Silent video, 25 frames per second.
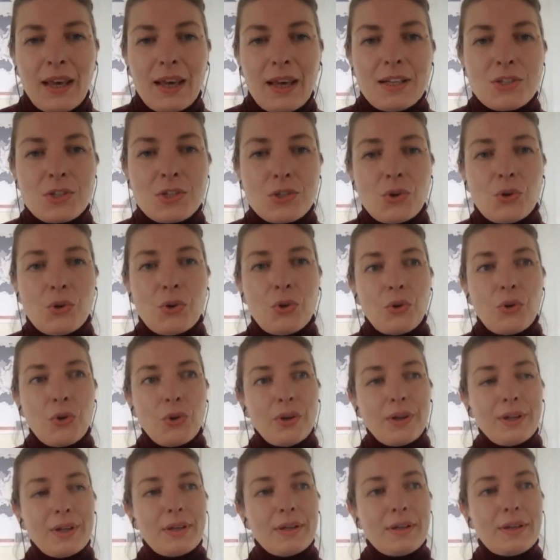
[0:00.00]
And so,
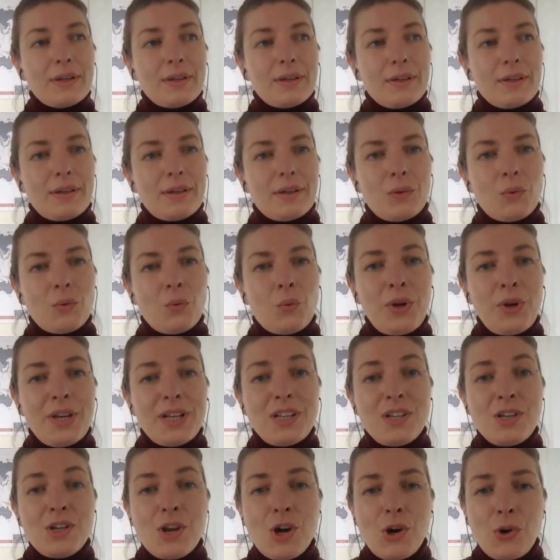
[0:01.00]
with
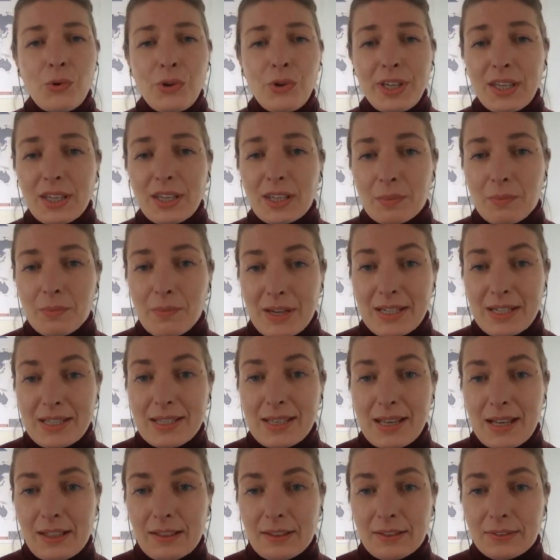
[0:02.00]
knowing
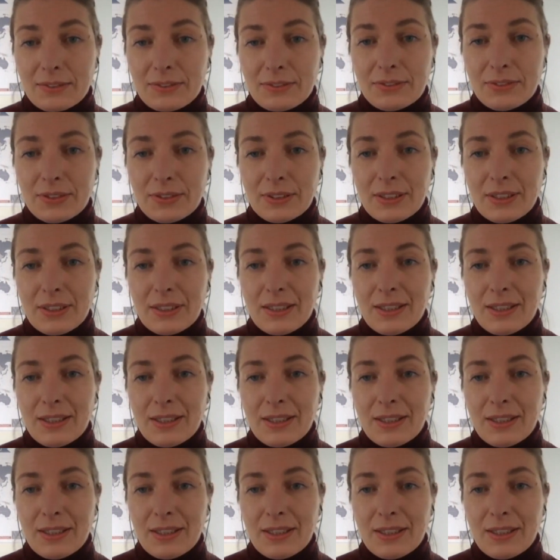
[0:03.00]
myself